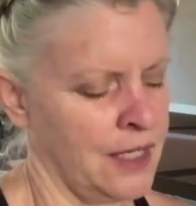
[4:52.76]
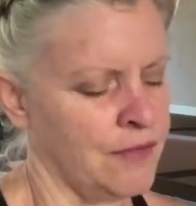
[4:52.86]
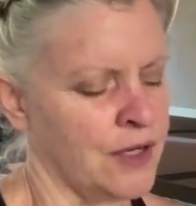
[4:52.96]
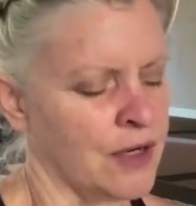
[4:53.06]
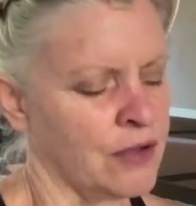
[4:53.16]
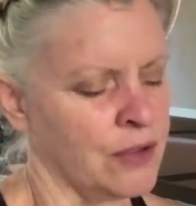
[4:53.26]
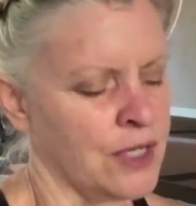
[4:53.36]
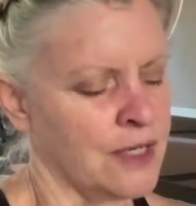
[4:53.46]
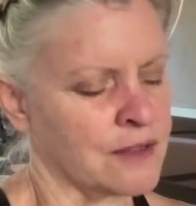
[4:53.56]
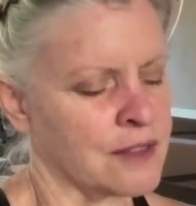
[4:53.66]
even
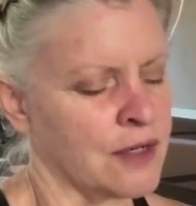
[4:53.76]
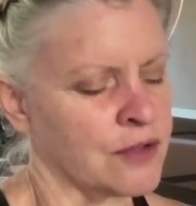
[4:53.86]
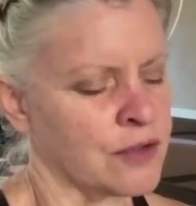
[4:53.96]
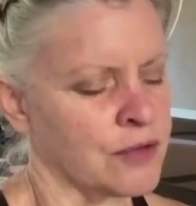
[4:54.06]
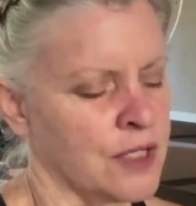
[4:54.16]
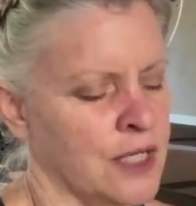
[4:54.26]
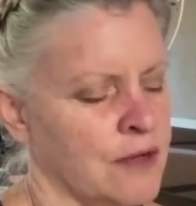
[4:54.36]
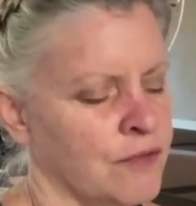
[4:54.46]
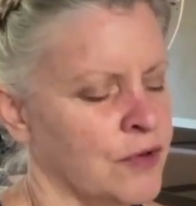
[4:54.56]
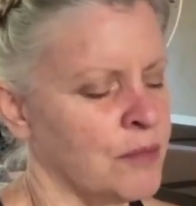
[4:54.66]
including the sensory
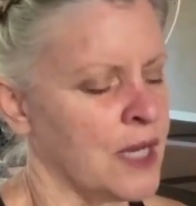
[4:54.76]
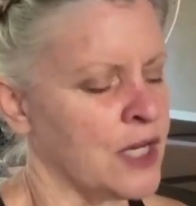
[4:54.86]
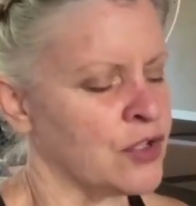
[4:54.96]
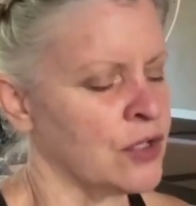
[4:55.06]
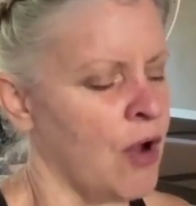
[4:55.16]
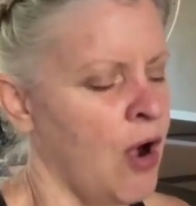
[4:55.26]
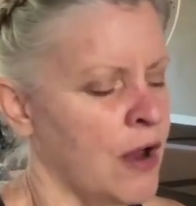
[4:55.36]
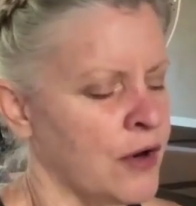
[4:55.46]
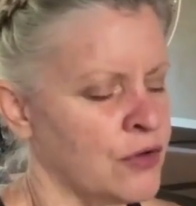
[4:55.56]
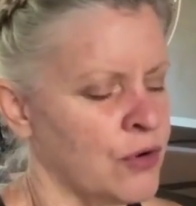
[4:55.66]
information,
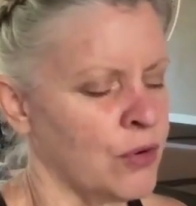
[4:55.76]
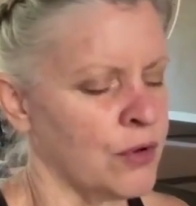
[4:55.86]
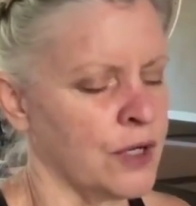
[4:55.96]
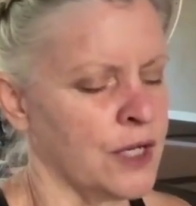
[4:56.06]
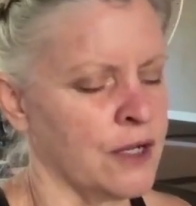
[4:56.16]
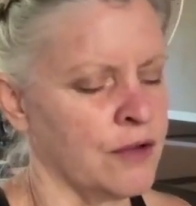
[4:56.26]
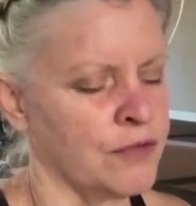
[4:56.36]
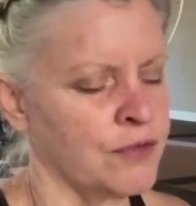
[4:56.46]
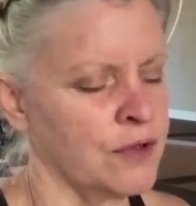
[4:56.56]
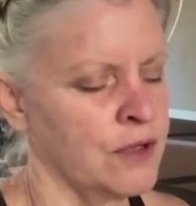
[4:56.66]
auditory,
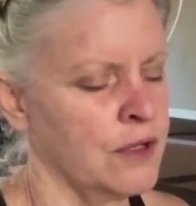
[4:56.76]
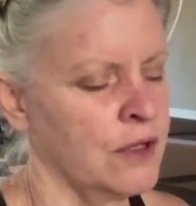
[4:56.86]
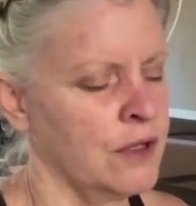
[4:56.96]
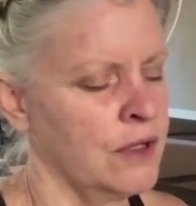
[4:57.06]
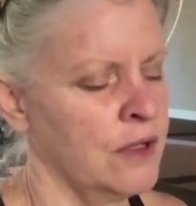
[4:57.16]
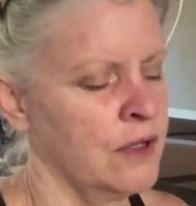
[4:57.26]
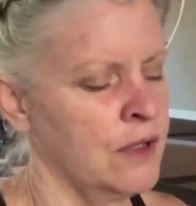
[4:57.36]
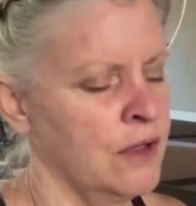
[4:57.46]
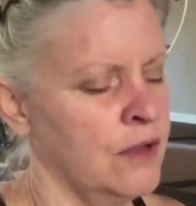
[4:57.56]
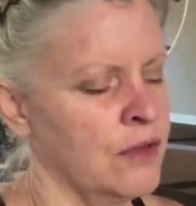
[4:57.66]
of
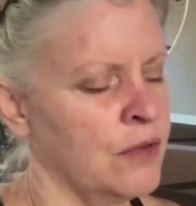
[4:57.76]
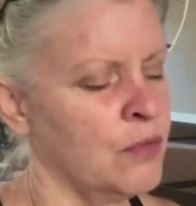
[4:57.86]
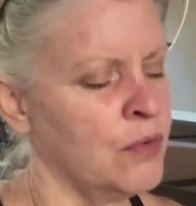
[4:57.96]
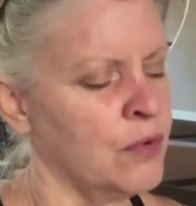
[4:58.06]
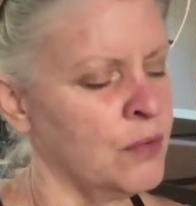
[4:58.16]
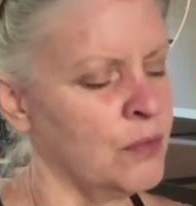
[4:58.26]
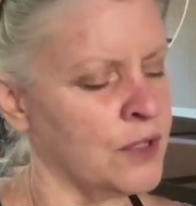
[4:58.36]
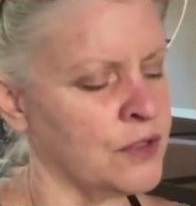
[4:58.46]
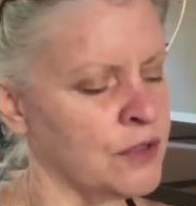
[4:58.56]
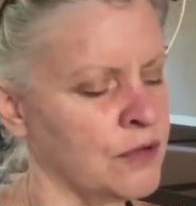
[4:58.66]
the room
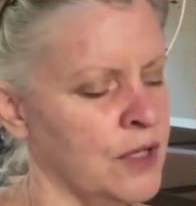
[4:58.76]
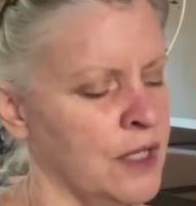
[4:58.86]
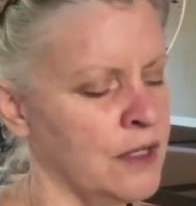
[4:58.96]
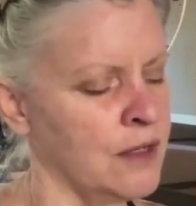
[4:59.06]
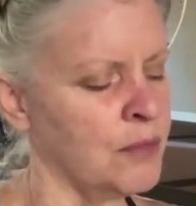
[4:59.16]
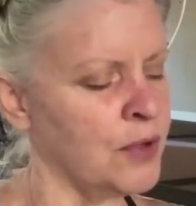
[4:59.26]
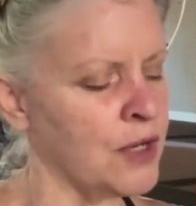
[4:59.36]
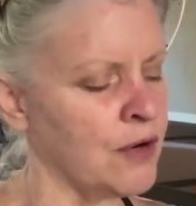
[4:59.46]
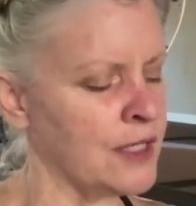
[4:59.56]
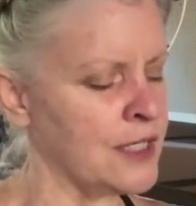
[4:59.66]
that you're in. And bring your